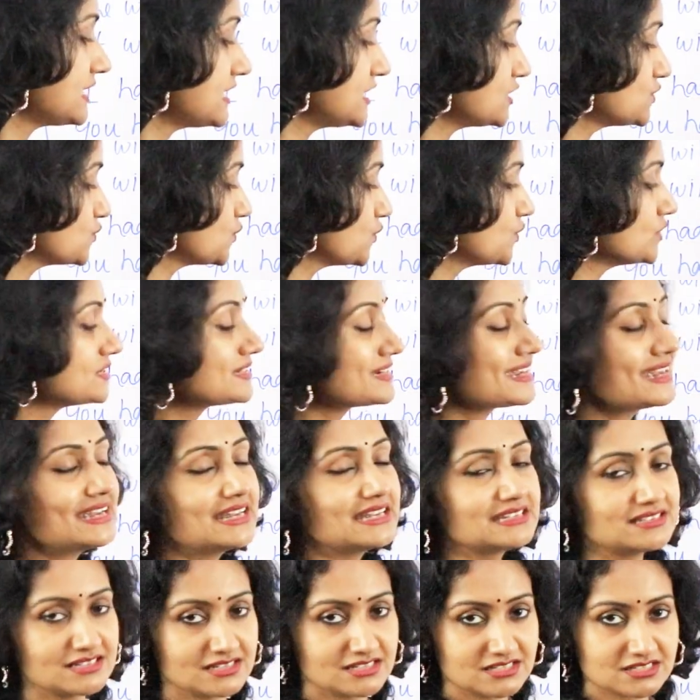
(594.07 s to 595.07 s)
it would
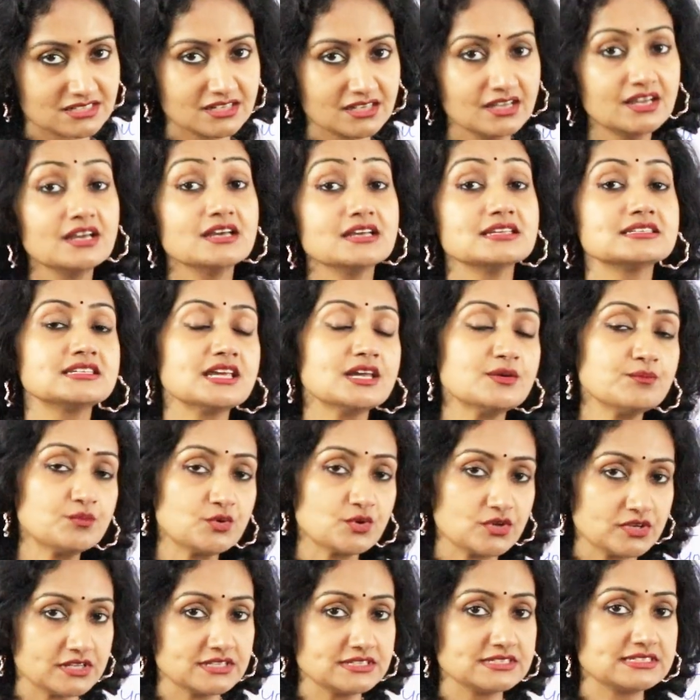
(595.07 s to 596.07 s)
it'd. Same
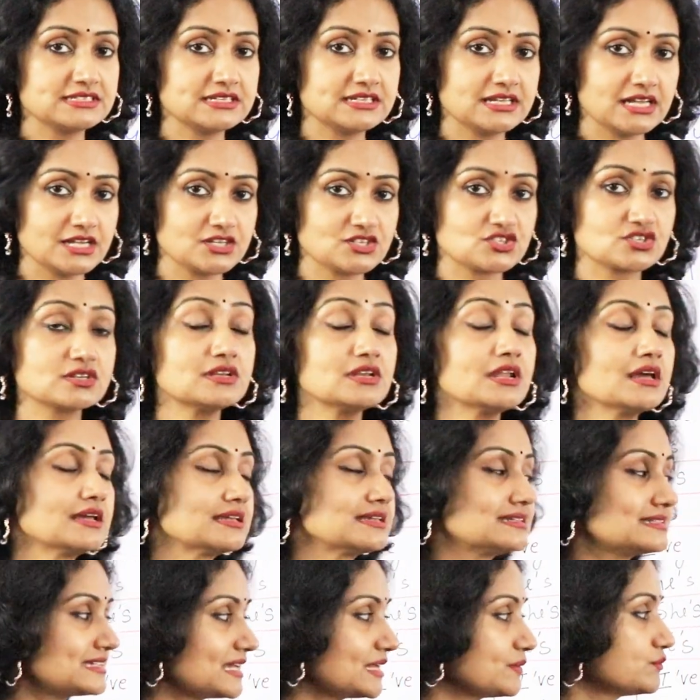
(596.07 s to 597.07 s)
pronunciation,
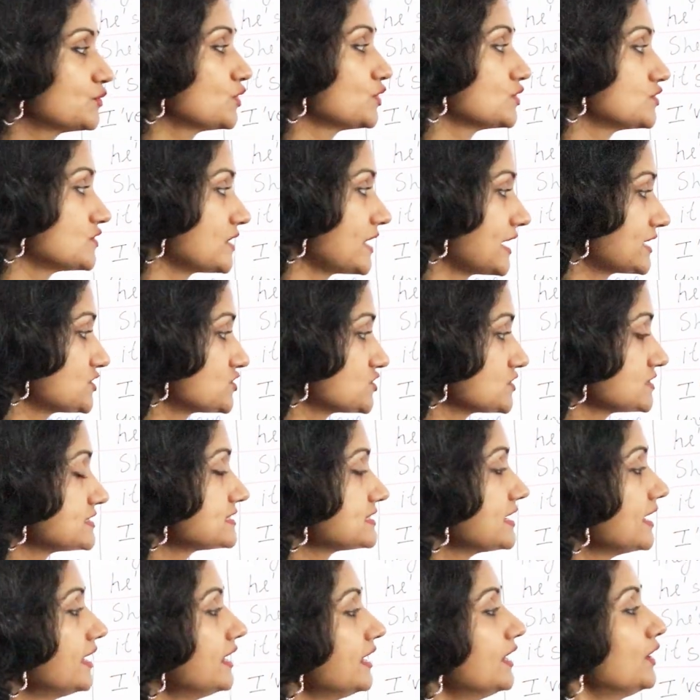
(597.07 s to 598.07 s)
same
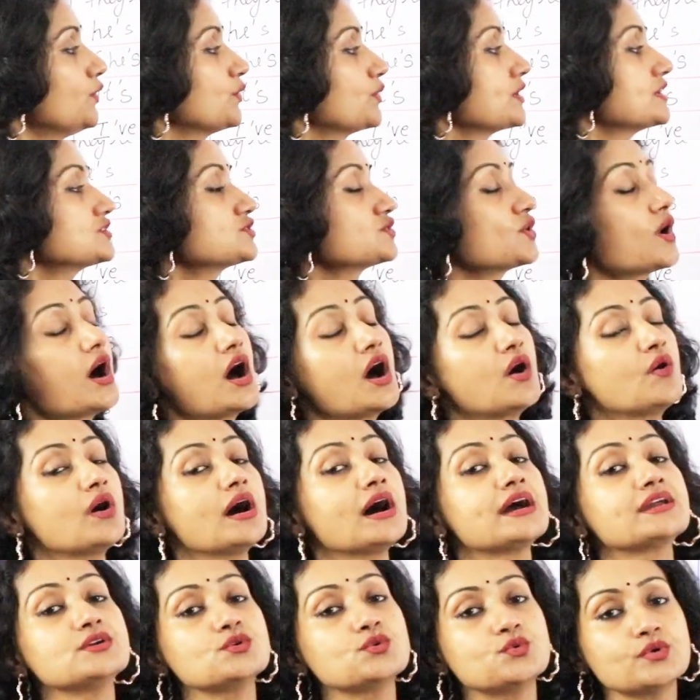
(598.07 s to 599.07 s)
contractions. Okay, so how
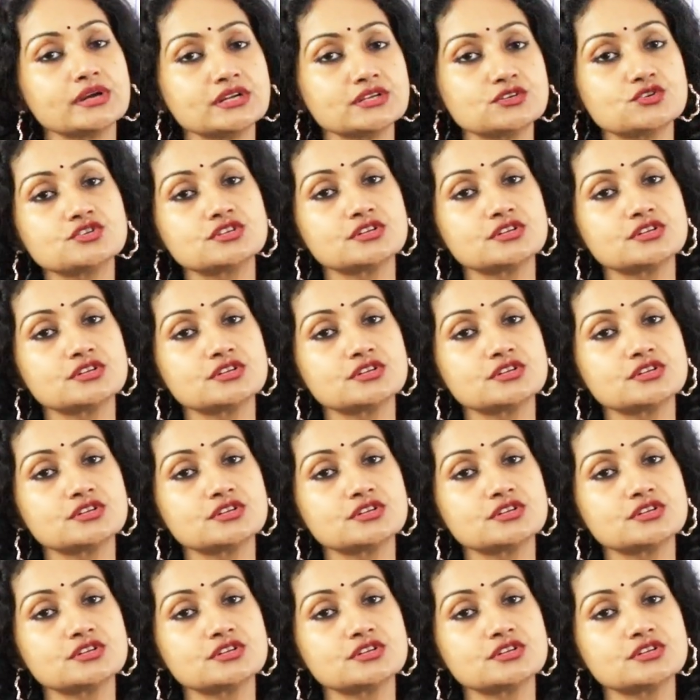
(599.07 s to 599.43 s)
are you going to